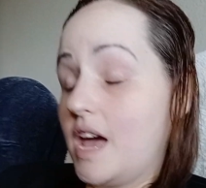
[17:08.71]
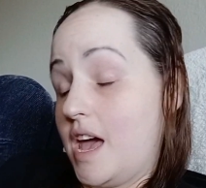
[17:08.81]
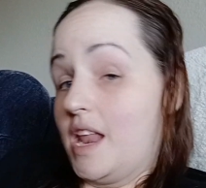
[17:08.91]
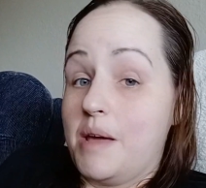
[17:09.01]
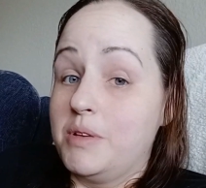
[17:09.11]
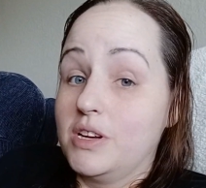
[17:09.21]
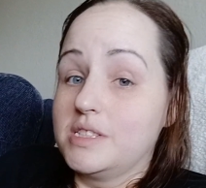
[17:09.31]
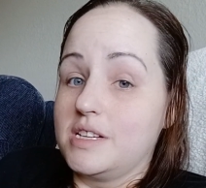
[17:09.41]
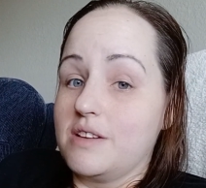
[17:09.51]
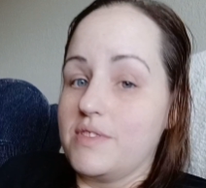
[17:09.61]
And I'm
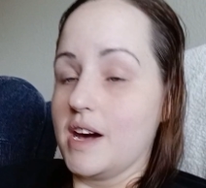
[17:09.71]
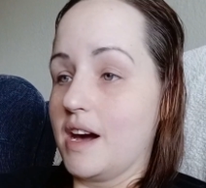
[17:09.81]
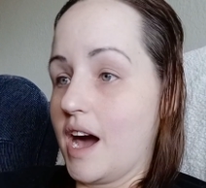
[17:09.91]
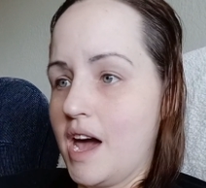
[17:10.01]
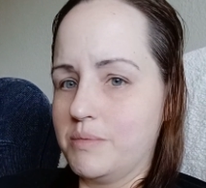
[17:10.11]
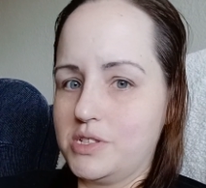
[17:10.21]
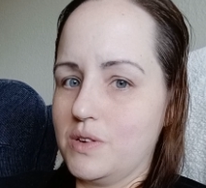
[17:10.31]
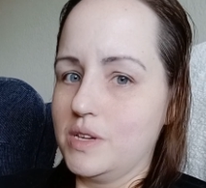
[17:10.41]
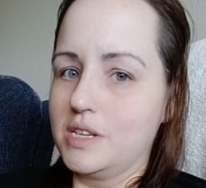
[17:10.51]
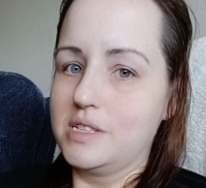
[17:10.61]
guilty of that. I am
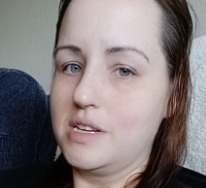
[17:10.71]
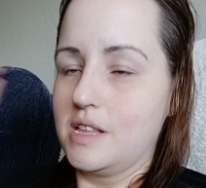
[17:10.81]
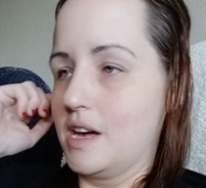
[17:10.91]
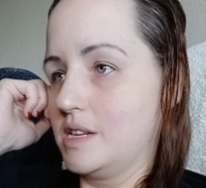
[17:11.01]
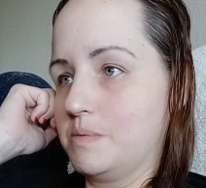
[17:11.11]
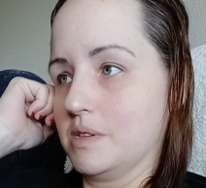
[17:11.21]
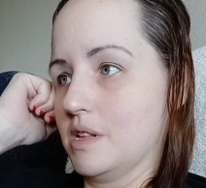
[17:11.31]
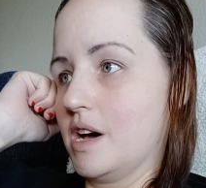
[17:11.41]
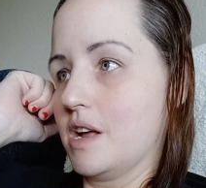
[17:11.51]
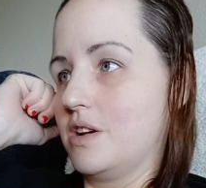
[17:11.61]
so guilty of that. I spent a
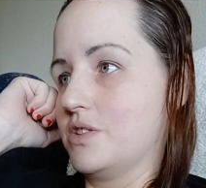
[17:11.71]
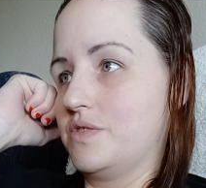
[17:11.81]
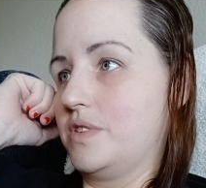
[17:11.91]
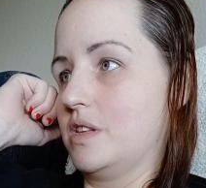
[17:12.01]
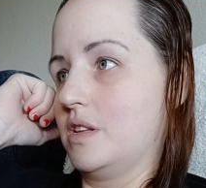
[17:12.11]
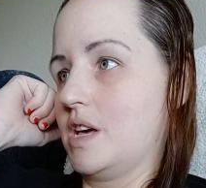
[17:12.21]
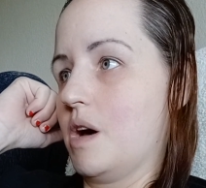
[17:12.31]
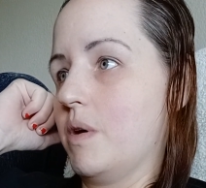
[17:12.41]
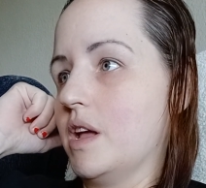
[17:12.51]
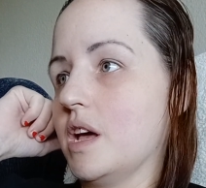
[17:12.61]
lot of years feeling that
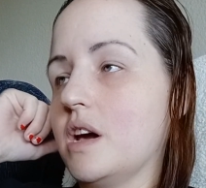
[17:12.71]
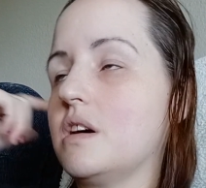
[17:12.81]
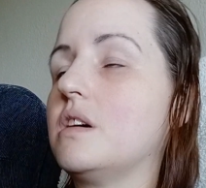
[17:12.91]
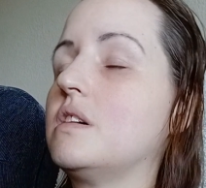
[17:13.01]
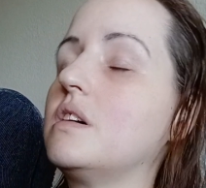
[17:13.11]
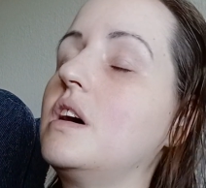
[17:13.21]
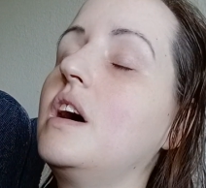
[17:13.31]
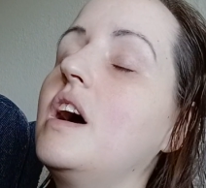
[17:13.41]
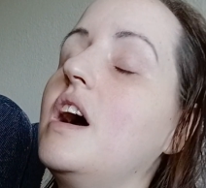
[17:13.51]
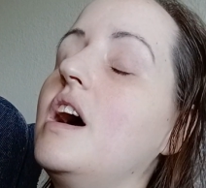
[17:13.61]
way, like,
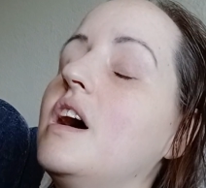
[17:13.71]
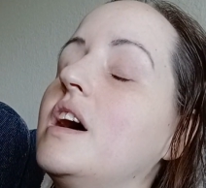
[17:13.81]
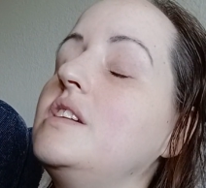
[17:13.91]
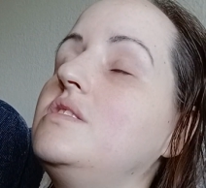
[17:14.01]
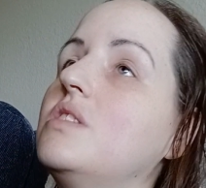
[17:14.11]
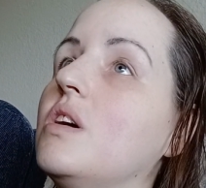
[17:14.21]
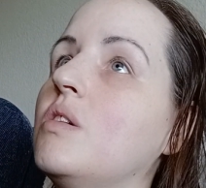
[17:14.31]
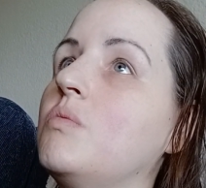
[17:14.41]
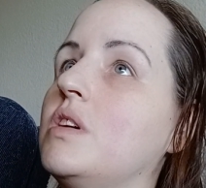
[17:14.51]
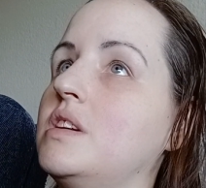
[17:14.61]
I
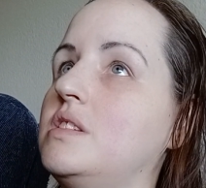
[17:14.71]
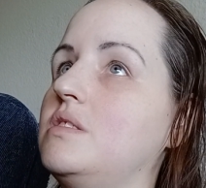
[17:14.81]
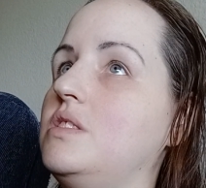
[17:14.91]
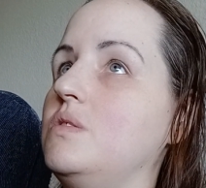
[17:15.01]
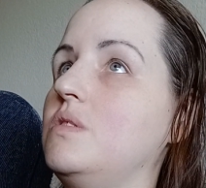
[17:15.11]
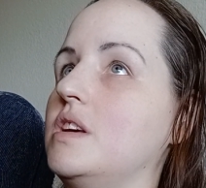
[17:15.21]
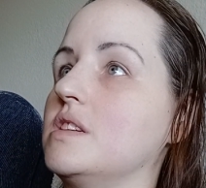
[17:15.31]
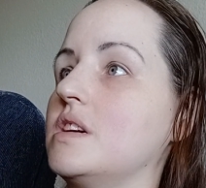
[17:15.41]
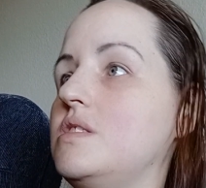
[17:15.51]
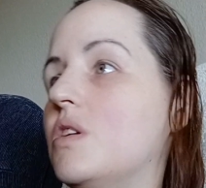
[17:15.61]
don't want to do
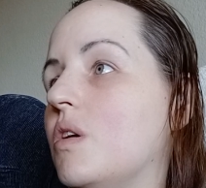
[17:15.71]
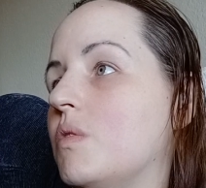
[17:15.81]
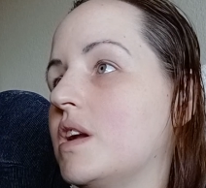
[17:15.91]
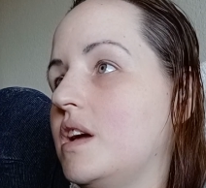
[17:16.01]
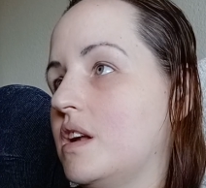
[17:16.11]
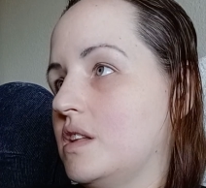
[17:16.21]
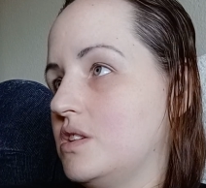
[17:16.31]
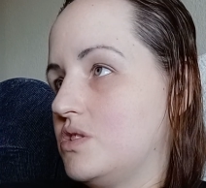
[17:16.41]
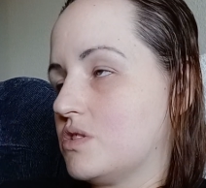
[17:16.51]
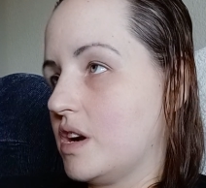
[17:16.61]
this. I don't want to get on
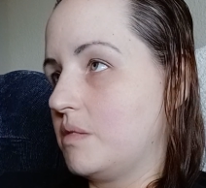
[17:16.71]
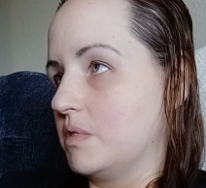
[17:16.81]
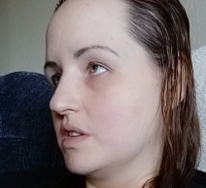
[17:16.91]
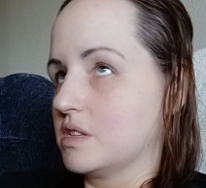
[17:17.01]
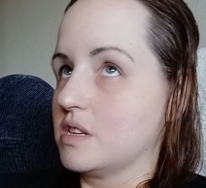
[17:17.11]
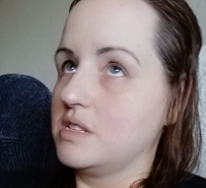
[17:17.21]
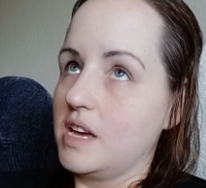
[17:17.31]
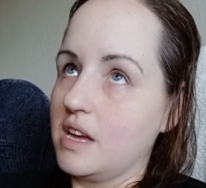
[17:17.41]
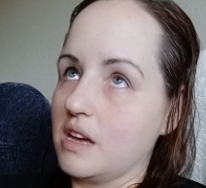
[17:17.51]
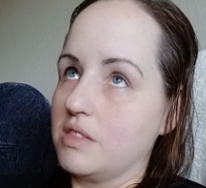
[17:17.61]
this treadmill. It's going to
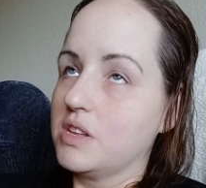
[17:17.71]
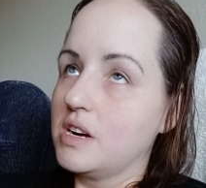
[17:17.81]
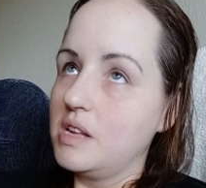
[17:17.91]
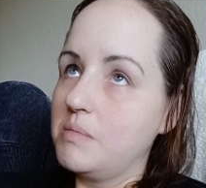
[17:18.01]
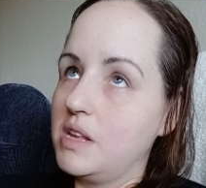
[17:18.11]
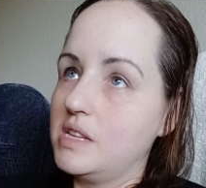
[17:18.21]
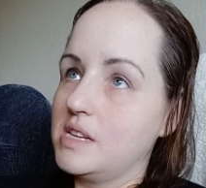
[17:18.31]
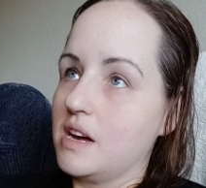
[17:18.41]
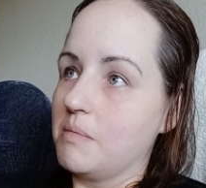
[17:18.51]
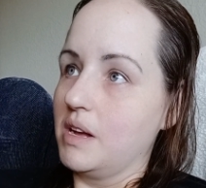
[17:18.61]
take 30 minutes
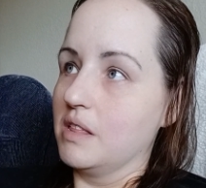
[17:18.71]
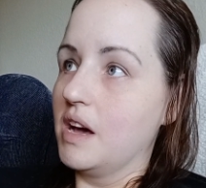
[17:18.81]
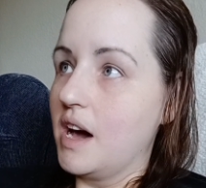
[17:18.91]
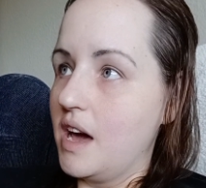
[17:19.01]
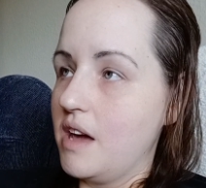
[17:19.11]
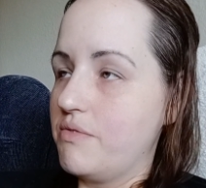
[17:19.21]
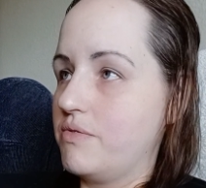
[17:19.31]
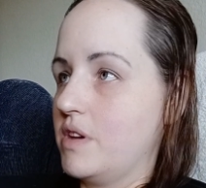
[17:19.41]
out of my life.